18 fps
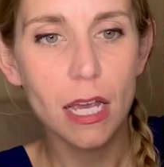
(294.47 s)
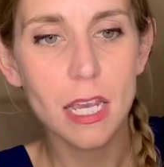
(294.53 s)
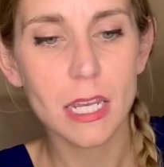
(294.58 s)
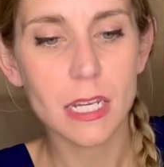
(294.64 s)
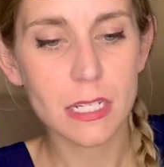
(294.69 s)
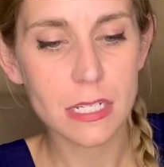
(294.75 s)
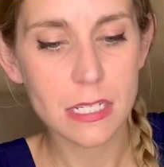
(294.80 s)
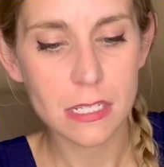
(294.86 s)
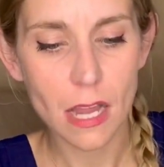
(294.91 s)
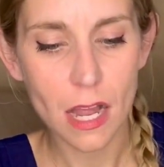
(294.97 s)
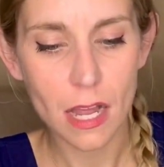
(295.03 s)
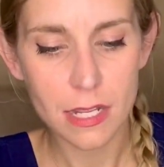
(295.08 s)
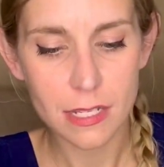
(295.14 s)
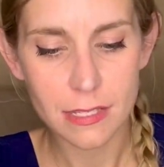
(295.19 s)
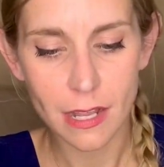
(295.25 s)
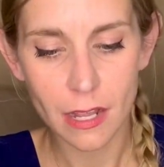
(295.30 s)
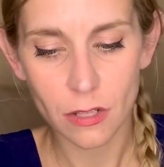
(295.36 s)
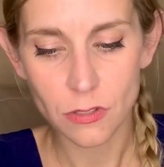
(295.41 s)
It does
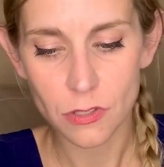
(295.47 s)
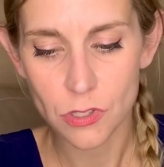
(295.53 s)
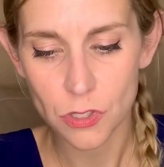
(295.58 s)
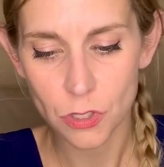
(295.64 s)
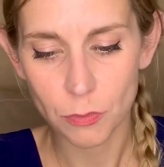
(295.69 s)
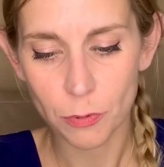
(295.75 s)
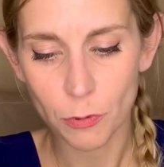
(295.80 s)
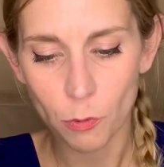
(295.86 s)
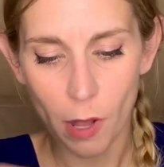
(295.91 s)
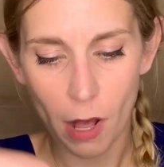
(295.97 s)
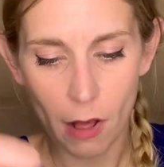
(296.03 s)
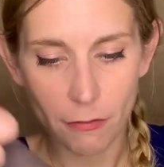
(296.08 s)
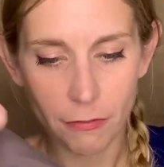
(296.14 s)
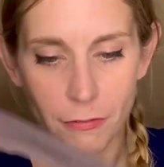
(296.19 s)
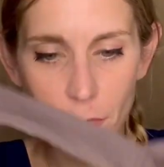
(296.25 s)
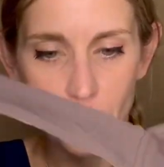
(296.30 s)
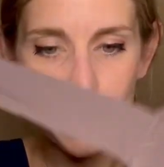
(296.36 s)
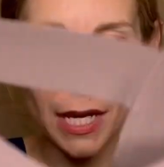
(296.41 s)
not sell super well
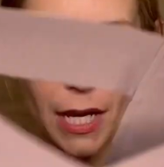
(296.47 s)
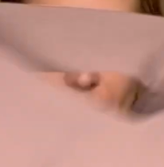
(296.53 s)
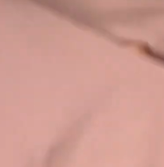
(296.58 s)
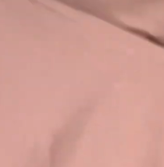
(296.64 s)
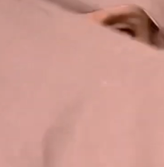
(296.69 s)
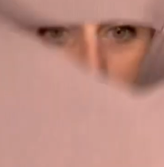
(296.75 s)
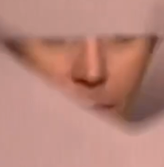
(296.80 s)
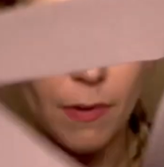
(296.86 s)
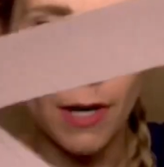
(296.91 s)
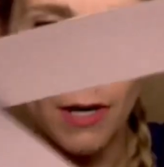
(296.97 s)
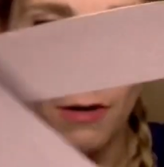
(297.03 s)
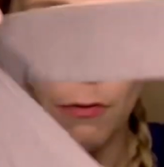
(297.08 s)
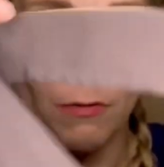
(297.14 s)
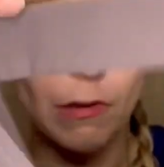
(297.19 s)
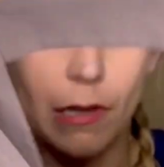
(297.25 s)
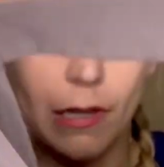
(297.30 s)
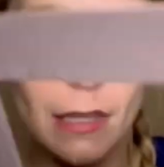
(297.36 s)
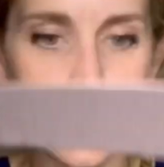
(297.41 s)
for me, but I
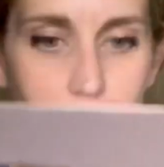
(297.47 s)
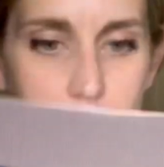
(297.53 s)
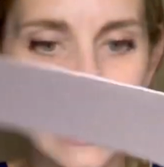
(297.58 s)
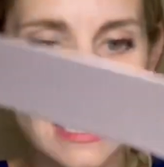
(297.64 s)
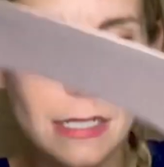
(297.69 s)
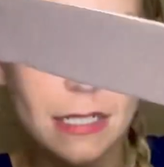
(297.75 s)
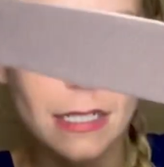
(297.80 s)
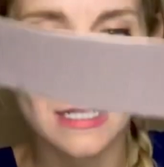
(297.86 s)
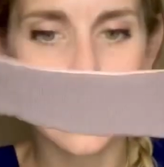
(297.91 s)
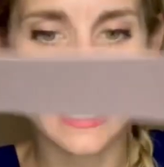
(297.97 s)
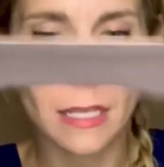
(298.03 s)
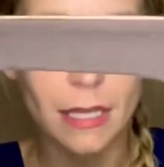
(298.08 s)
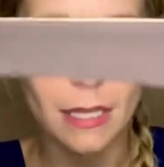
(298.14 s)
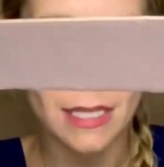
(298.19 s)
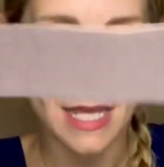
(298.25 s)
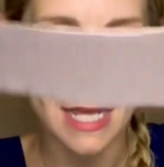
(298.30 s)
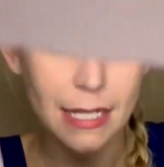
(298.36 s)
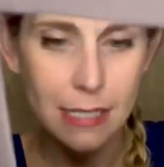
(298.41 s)
really liked
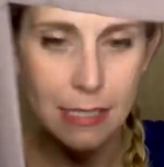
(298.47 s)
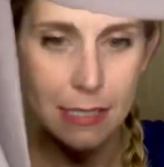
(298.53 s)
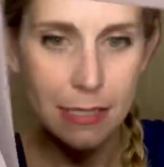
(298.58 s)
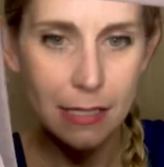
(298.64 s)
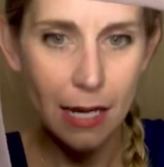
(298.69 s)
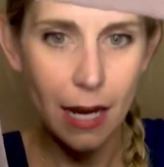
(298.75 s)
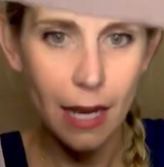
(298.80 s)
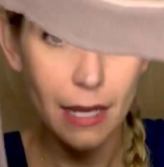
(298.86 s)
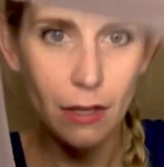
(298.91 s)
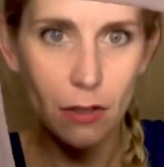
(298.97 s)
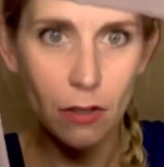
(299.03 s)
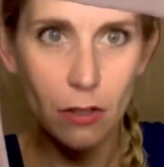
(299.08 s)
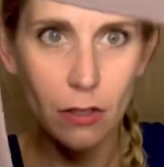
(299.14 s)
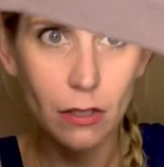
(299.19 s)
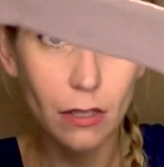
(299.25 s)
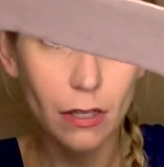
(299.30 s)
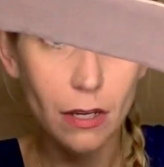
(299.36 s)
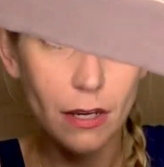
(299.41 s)
that
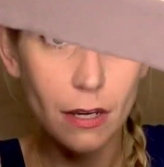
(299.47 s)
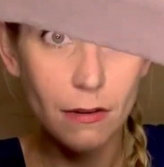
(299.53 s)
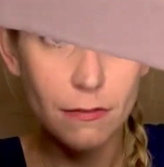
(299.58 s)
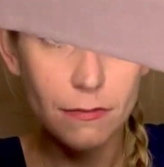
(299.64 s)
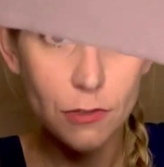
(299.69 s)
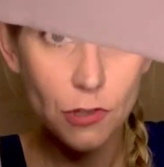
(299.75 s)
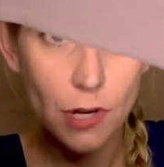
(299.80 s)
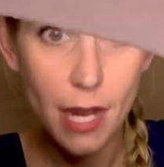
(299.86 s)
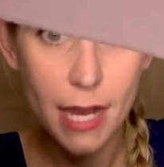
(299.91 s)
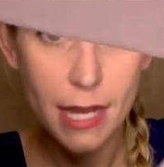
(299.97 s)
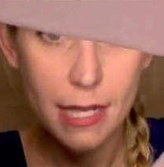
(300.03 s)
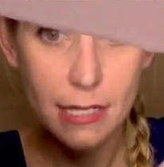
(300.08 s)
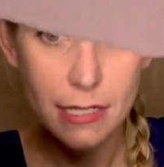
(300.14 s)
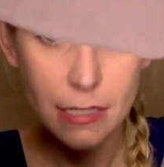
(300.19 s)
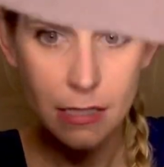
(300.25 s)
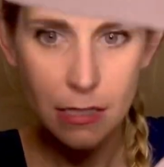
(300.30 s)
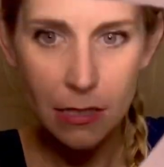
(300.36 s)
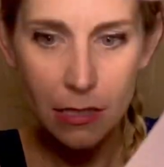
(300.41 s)
style of dress.
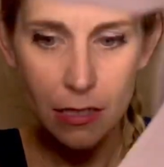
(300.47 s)
dress.